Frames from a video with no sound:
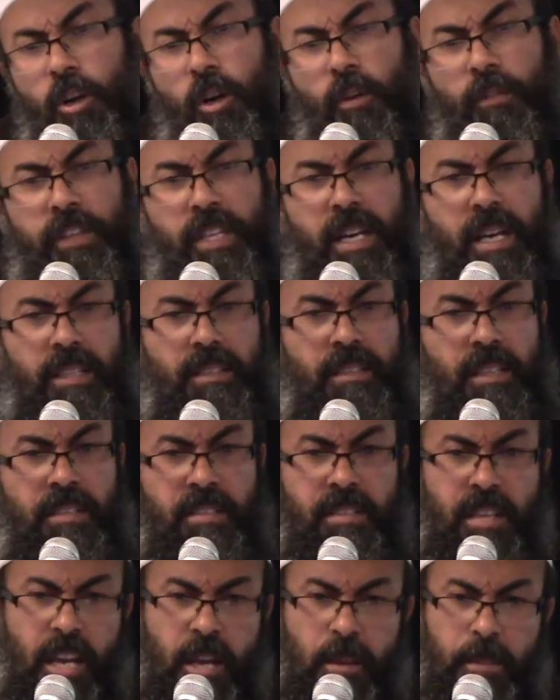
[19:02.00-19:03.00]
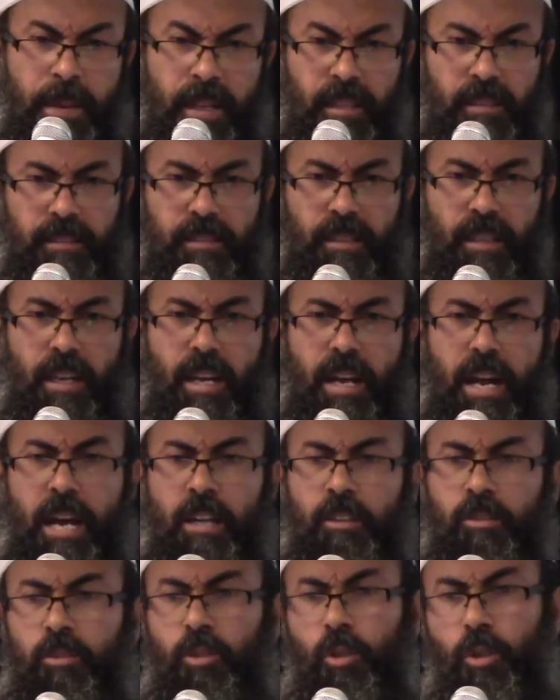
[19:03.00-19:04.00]
of the disabled
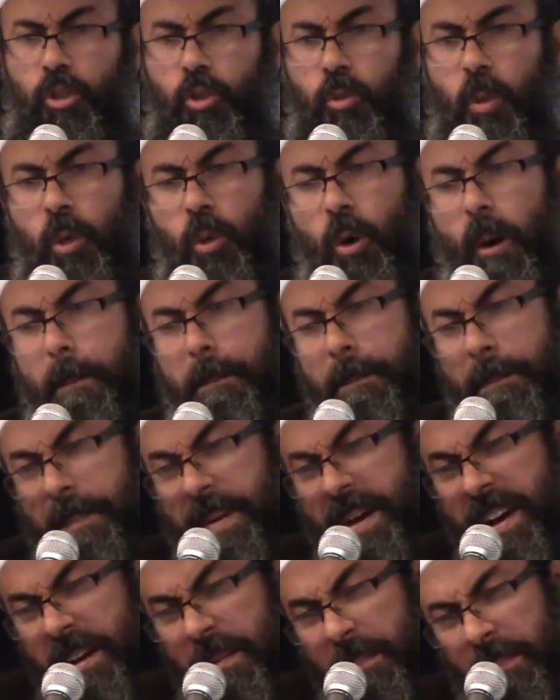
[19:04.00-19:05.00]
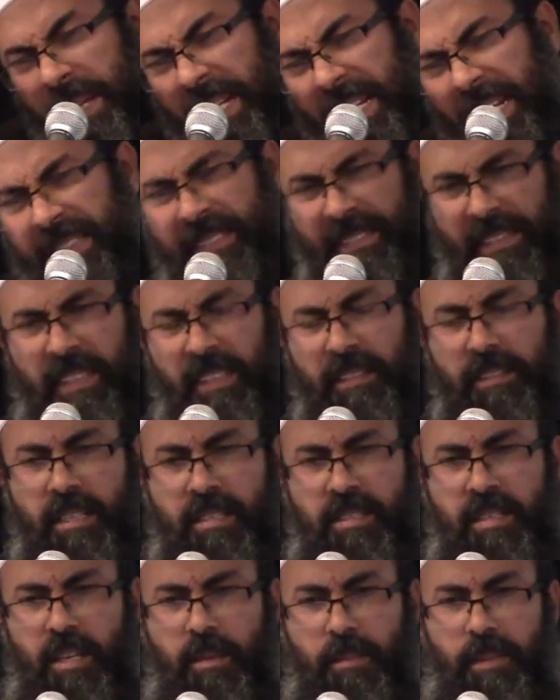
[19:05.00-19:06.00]
and those who are permanently
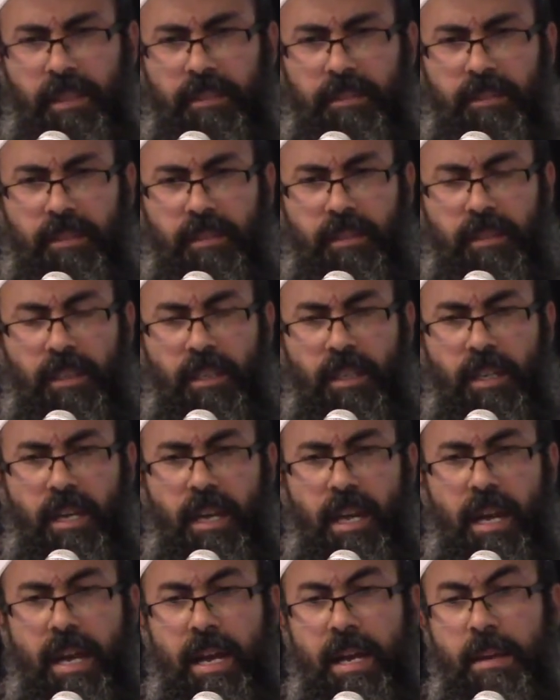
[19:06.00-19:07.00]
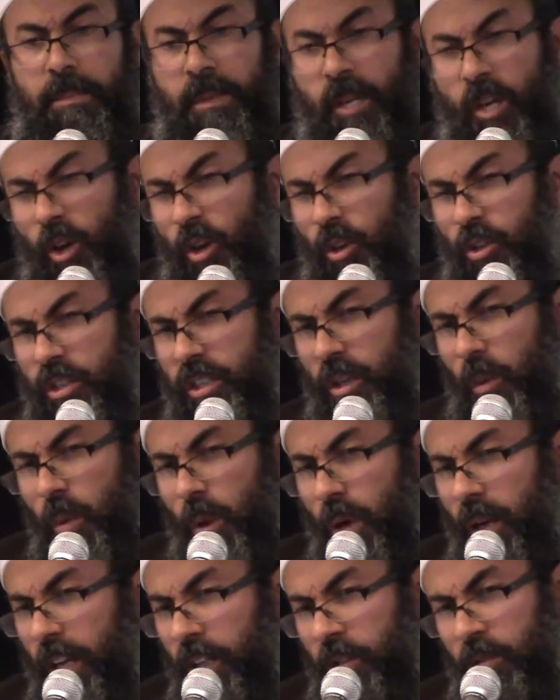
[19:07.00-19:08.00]
disabled because of the
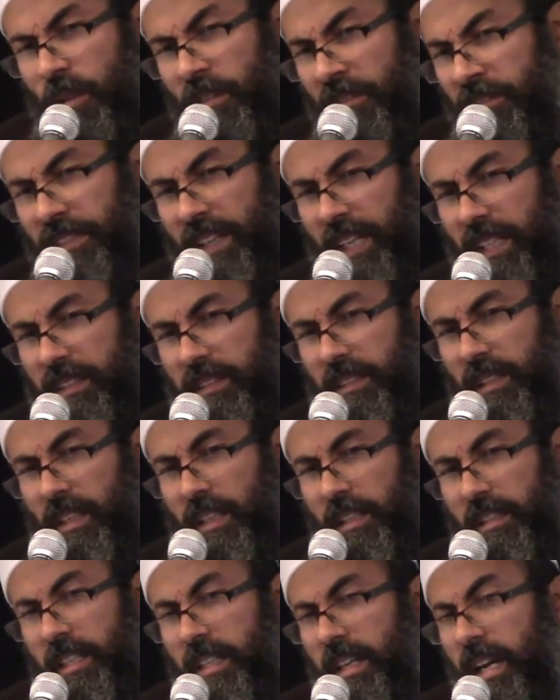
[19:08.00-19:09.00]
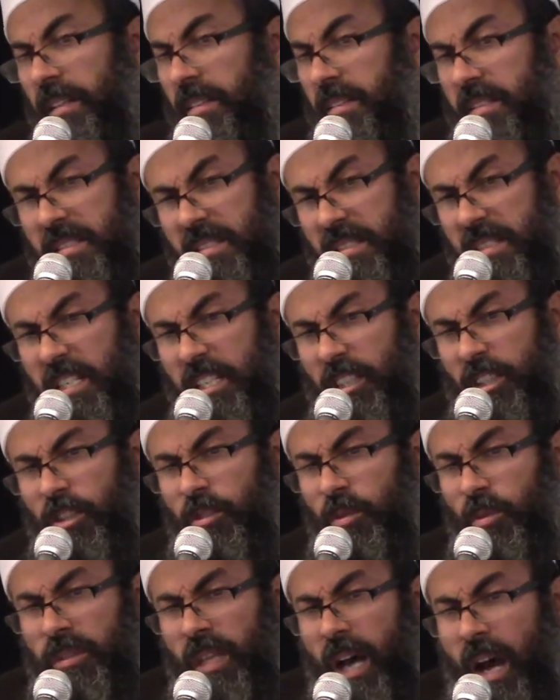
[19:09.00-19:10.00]
war and conflict. They can't see, they
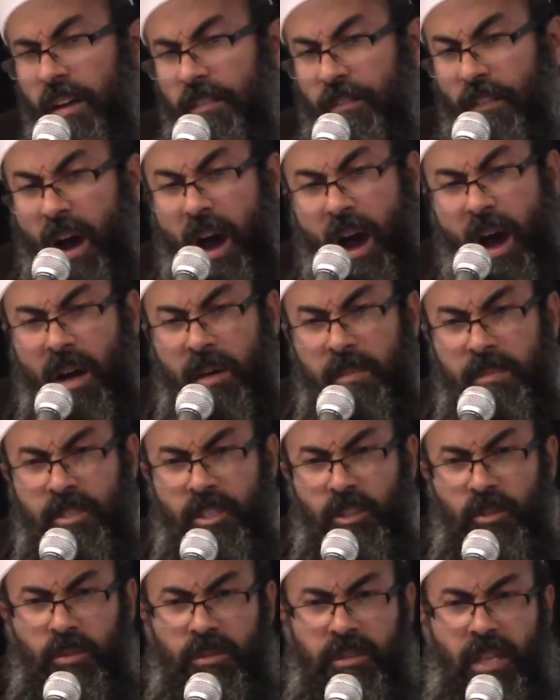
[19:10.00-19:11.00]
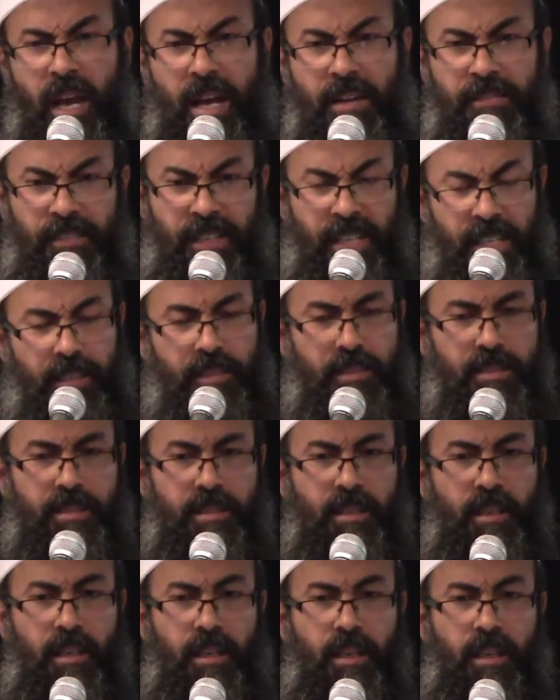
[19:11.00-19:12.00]
don't have arms, they don't have
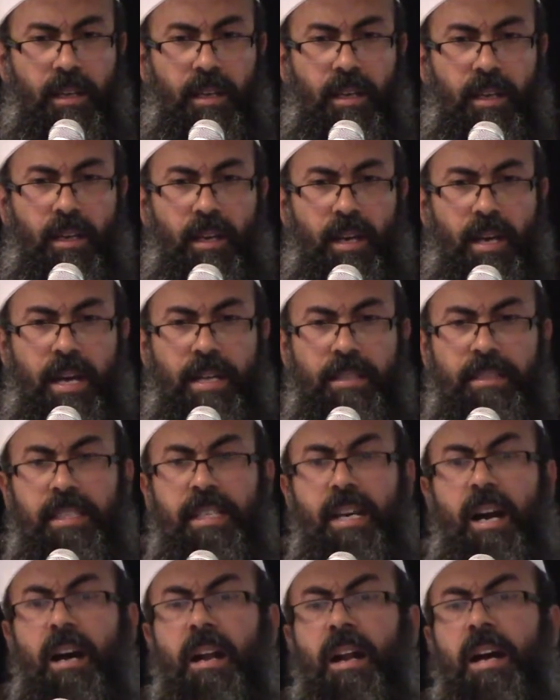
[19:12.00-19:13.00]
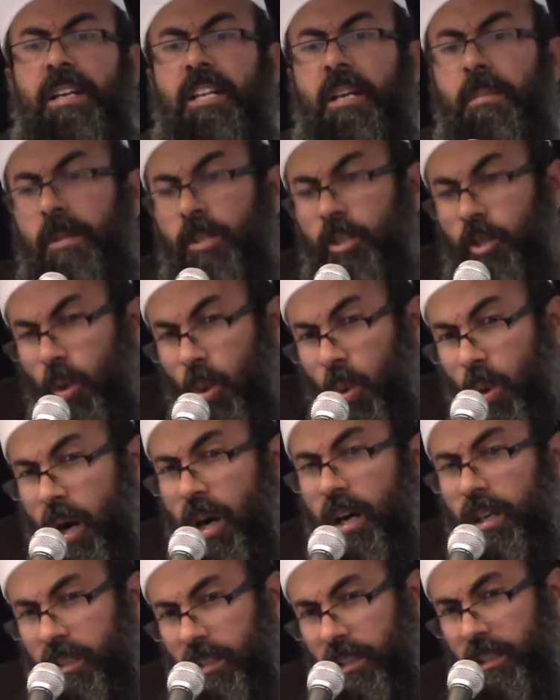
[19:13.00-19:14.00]
legs, and they are unable to
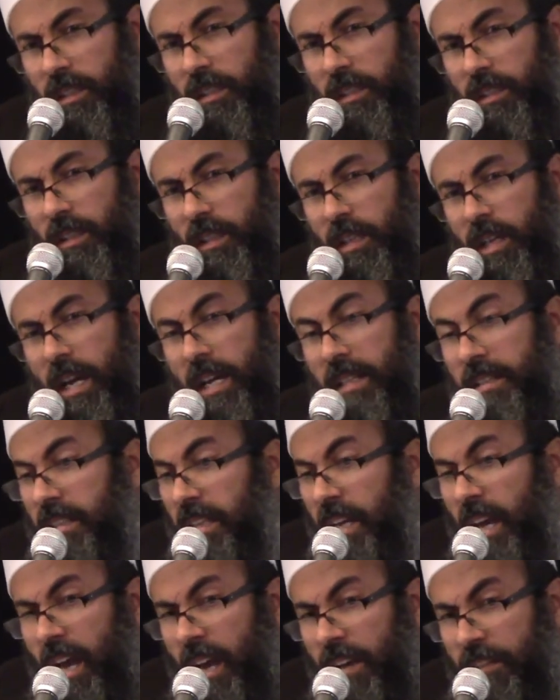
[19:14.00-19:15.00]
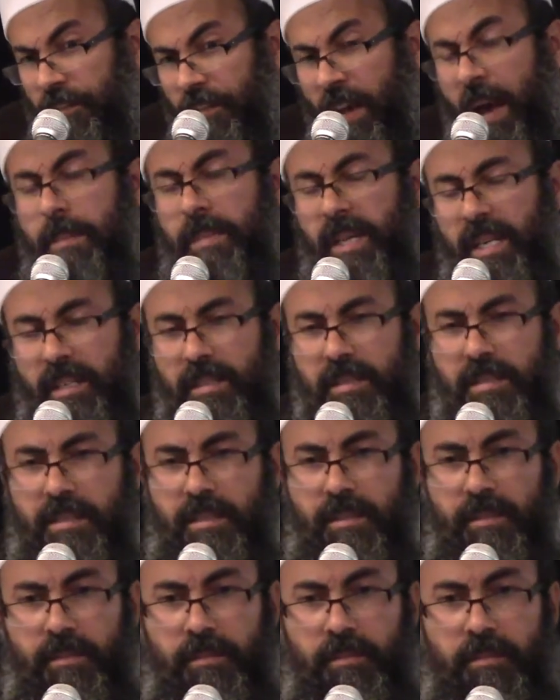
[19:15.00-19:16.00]
work, and they have
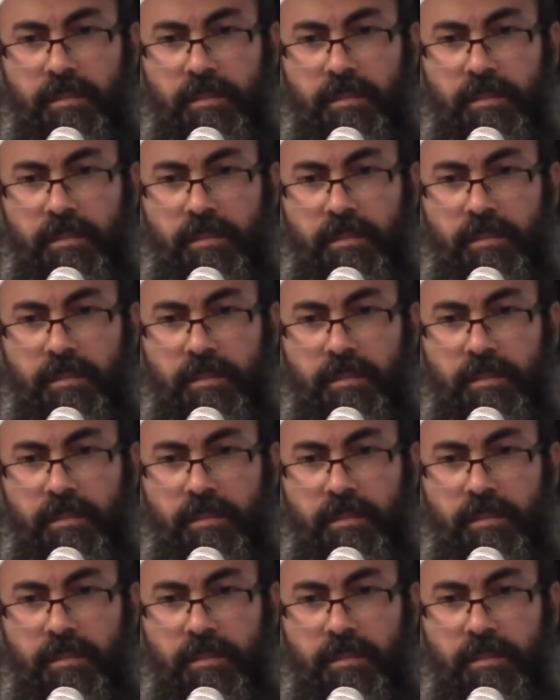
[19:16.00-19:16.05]
families.